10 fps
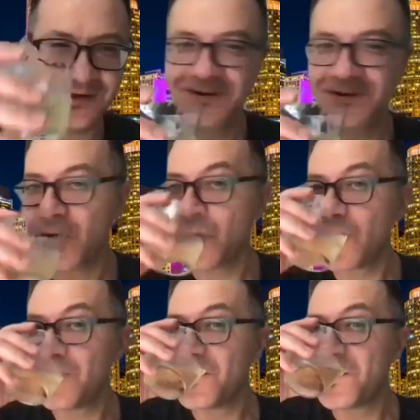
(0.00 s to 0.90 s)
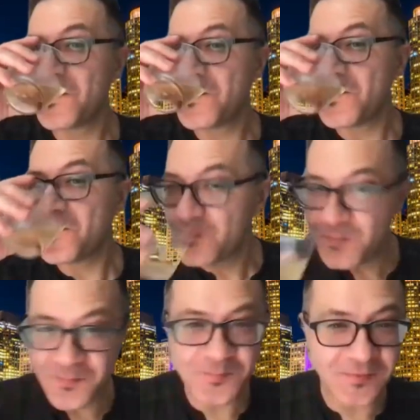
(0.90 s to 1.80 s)
you had a passion for it. You had a
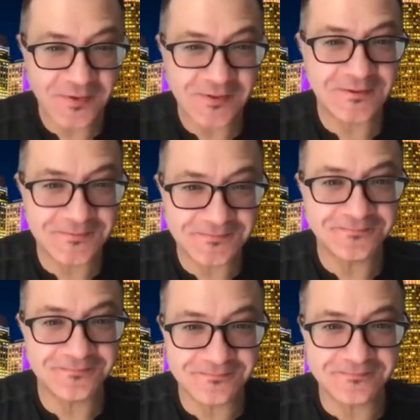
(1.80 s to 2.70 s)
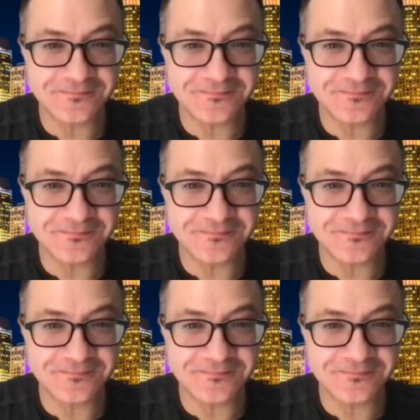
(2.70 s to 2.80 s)
passion for ice skating because